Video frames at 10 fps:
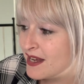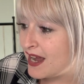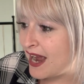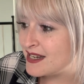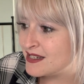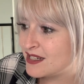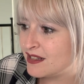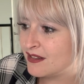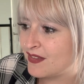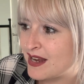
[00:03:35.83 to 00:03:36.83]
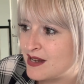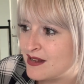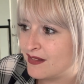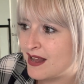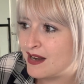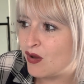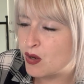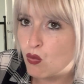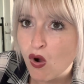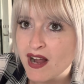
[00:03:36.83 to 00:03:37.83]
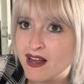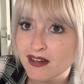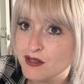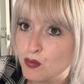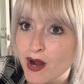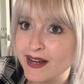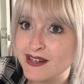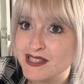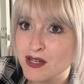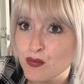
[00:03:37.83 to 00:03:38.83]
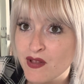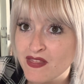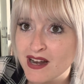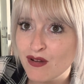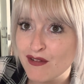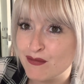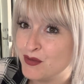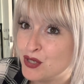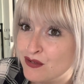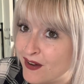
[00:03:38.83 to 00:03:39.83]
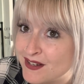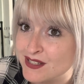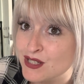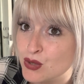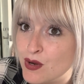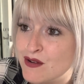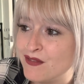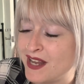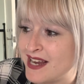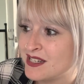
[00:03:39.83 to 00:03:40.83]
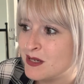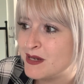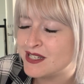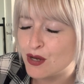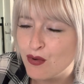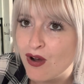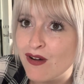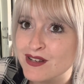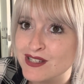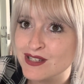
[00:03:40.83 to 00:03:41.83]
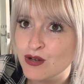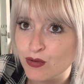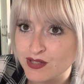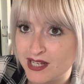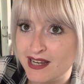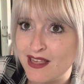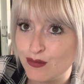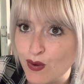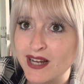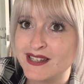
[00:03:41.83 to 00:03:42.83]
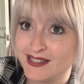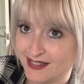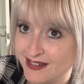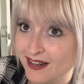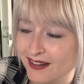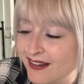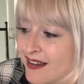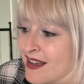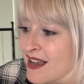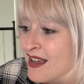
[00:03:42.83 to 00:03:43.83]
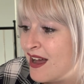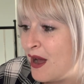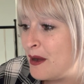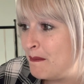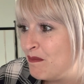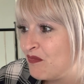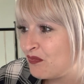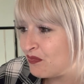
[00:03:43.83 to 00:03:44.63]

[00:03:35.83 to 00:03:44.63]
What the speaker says: and they're like white coloured wax. So when they're like from 2012 and that, it's going to be so hard not to let the wax discolour. And